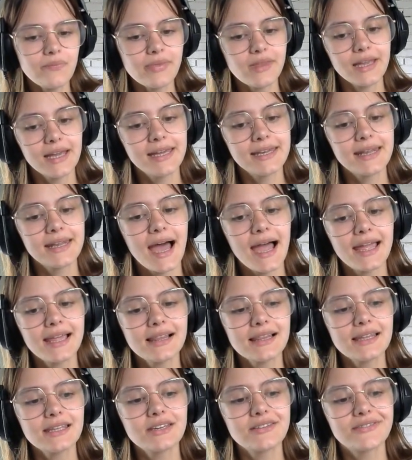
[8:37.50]
And I
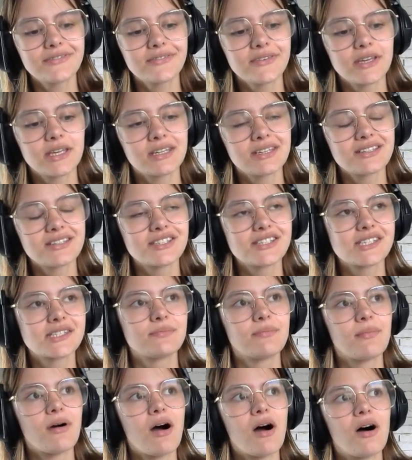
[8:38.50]
live in a
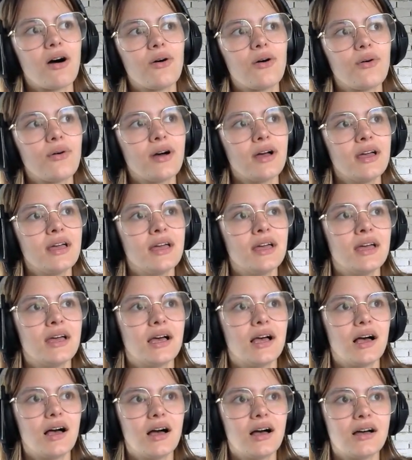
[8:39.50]
small
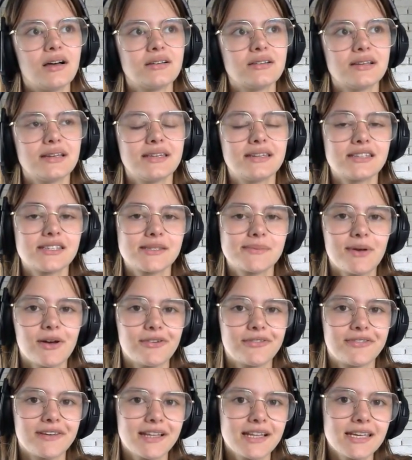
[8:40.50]

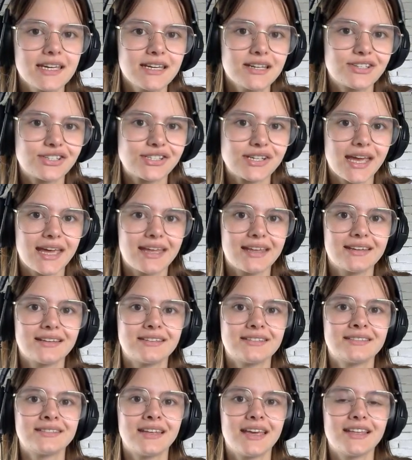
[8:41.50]
village,
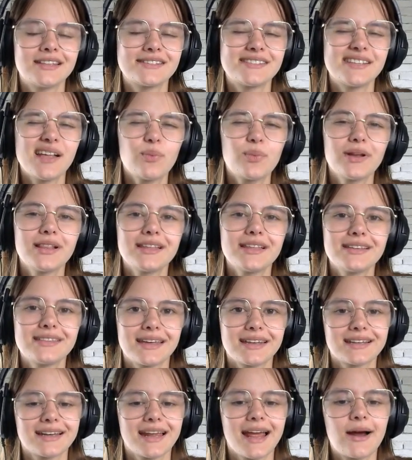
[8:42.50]
and it's not really
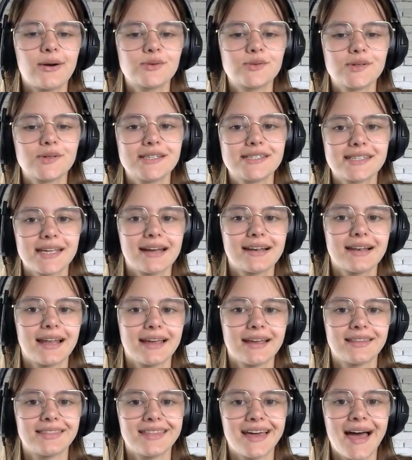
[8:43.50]
that countryside
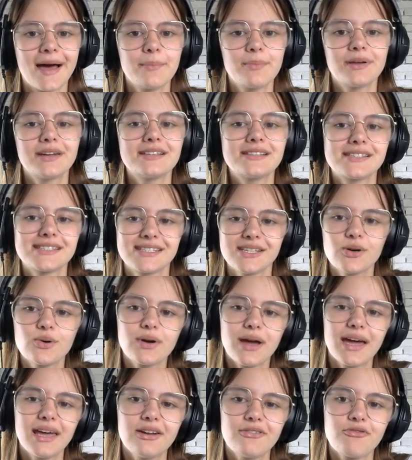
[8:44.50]
like that, but it still
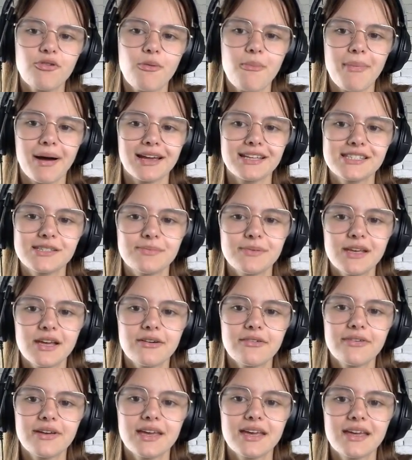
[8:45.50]
kind of reminds me
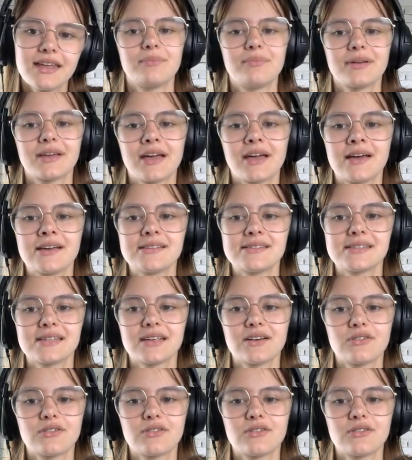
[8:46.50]
of it because,